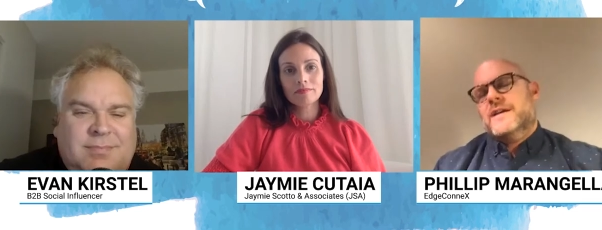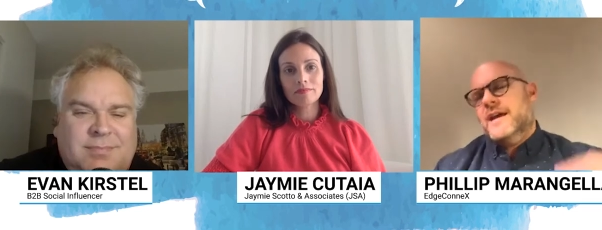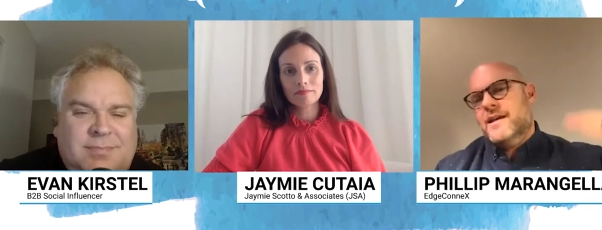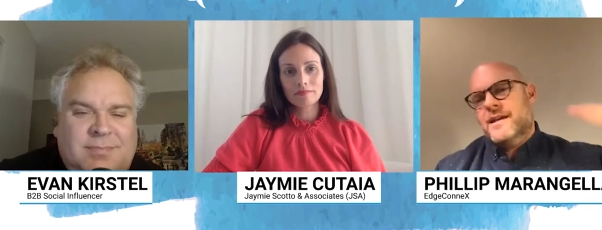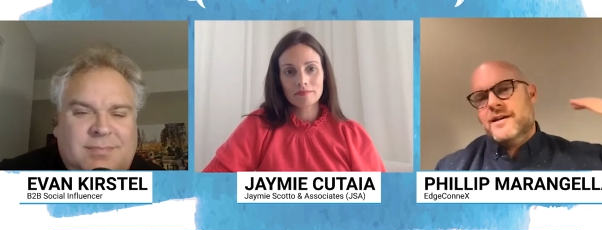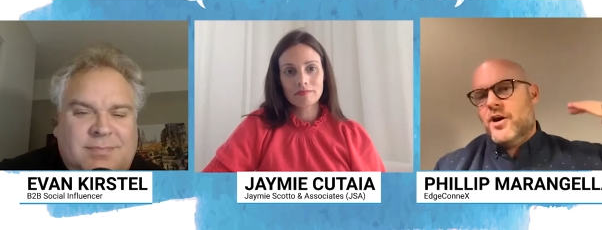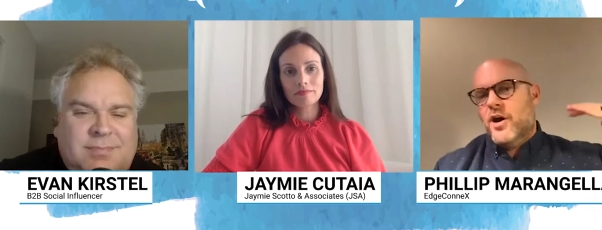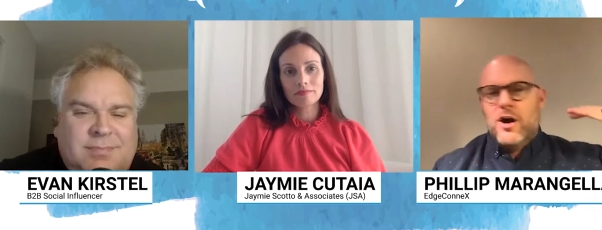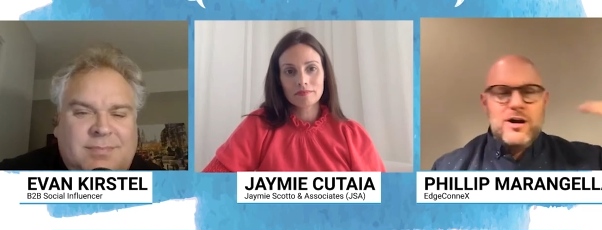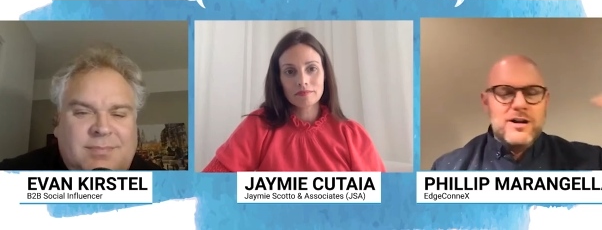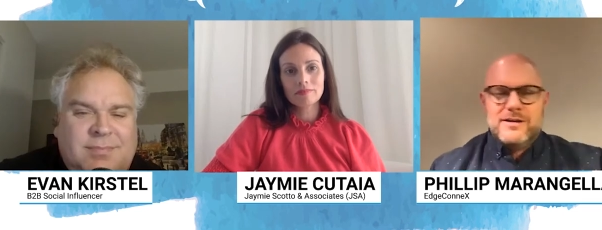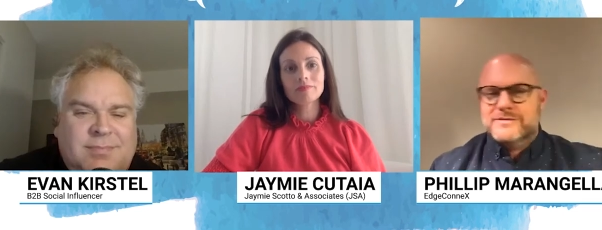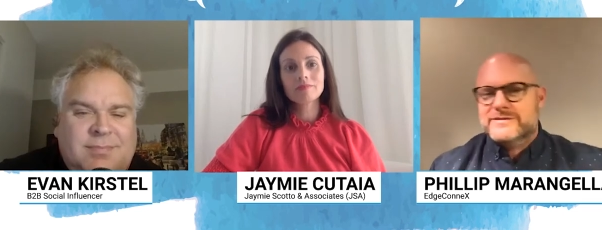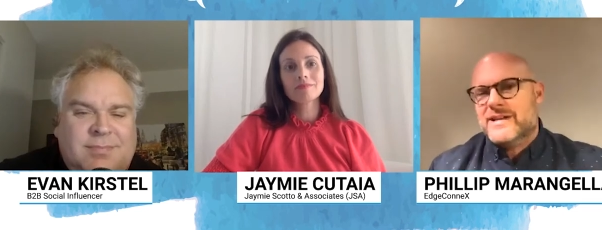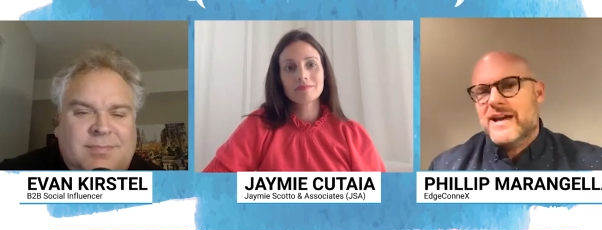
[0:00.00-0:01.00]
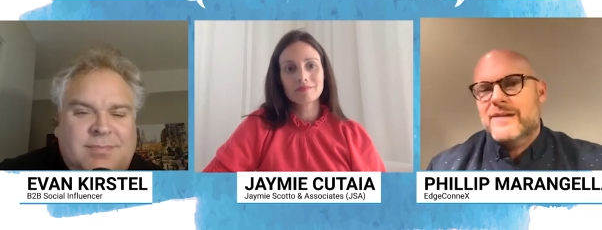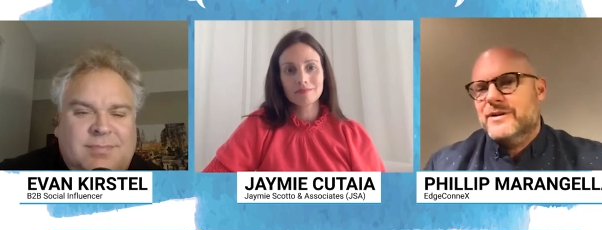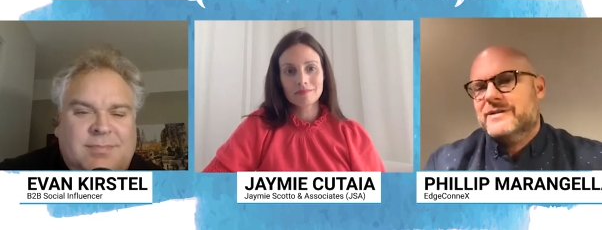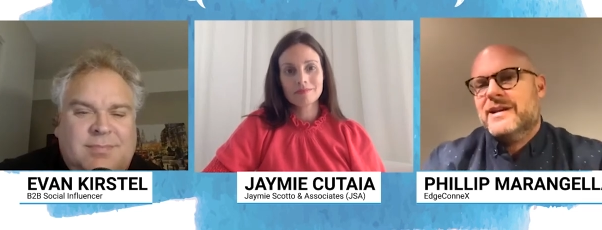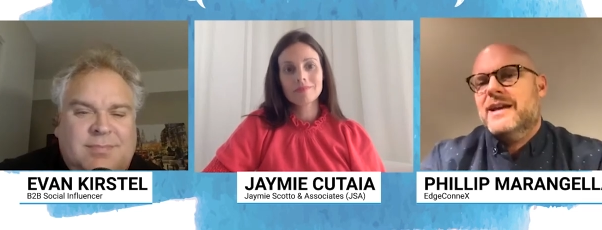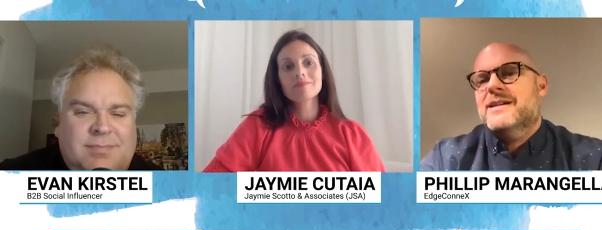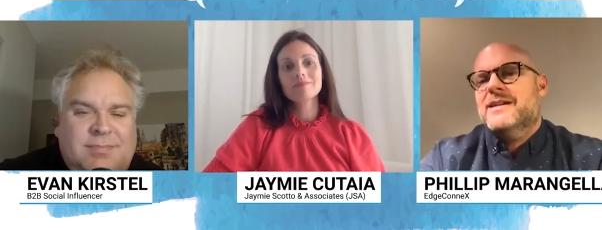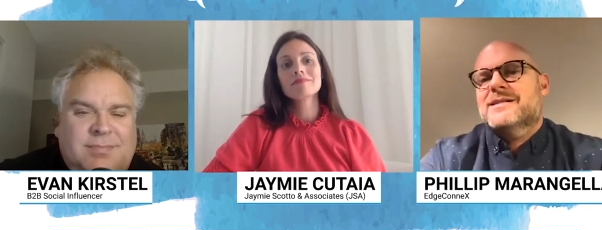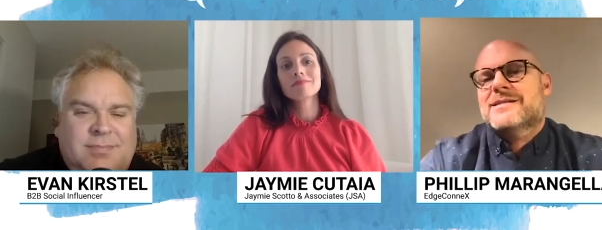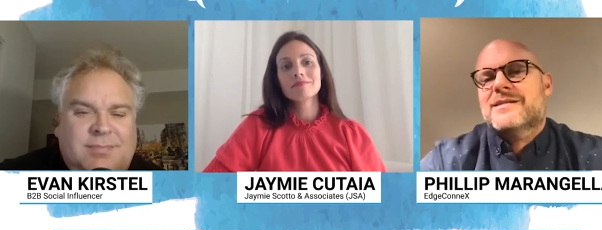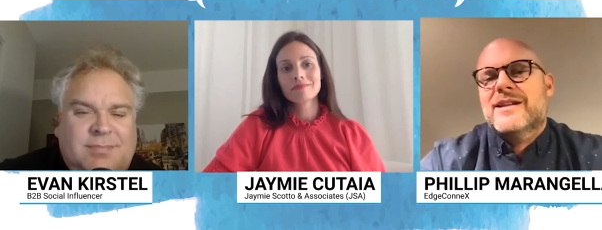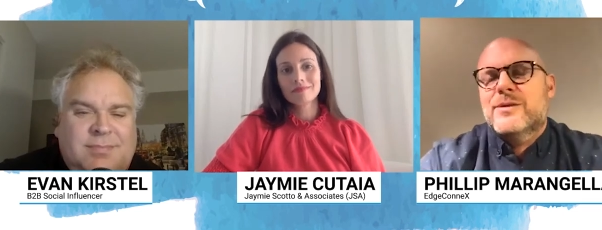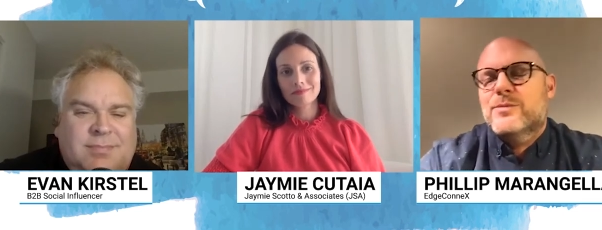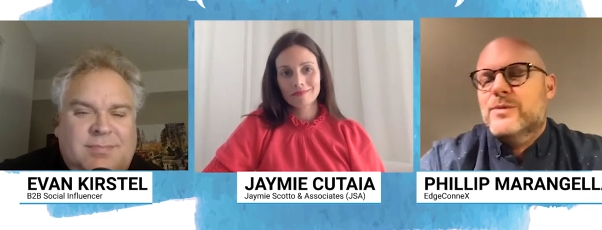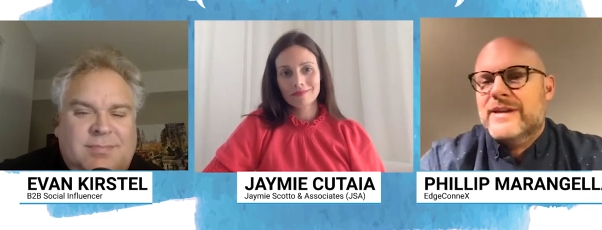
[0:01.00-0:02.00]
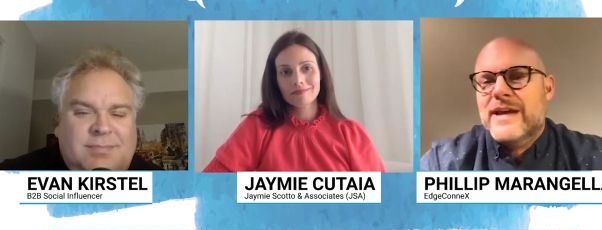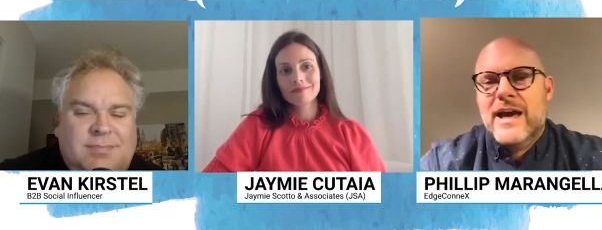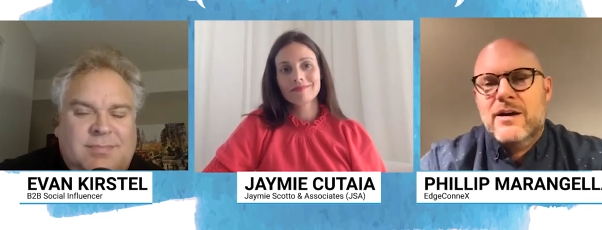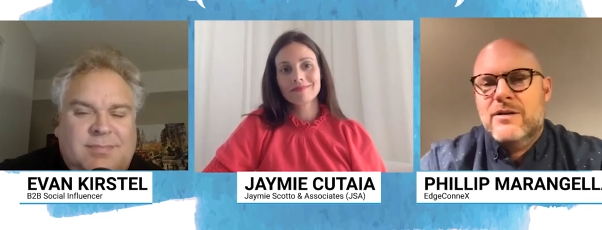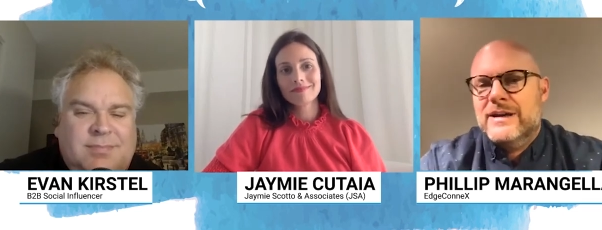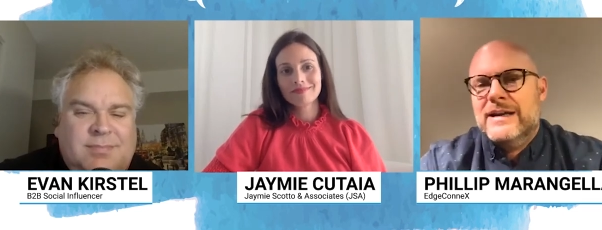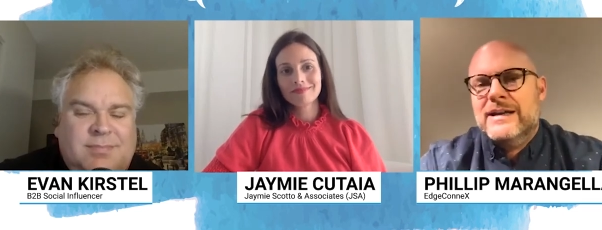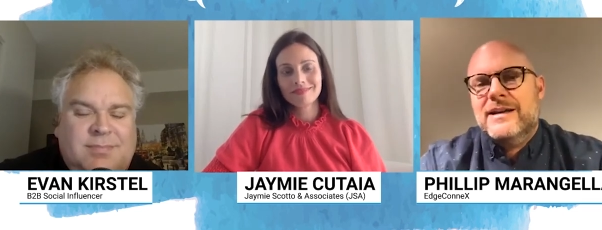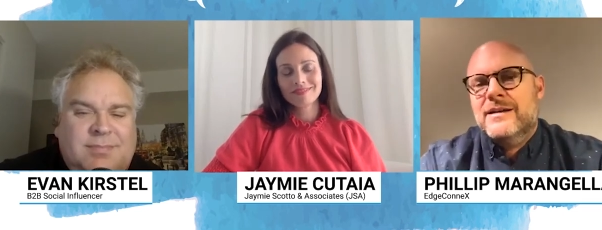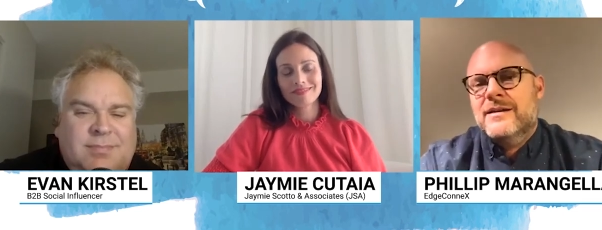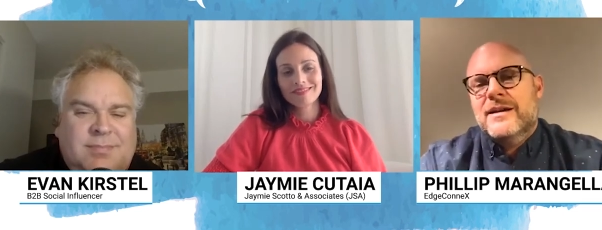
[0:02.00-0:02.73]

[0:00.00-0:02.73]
Speaker 1: and all simultaneously without any